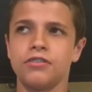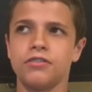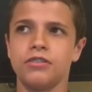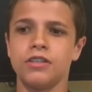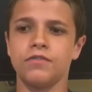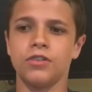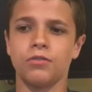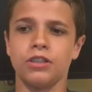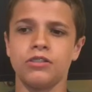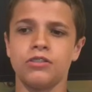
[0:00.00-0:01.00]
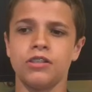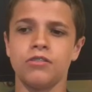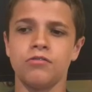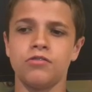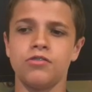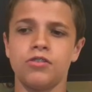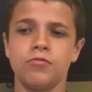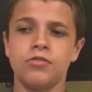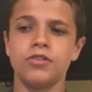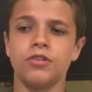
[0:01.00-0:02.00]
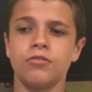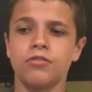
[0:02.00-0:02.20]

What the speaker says: even though he didn't choose to.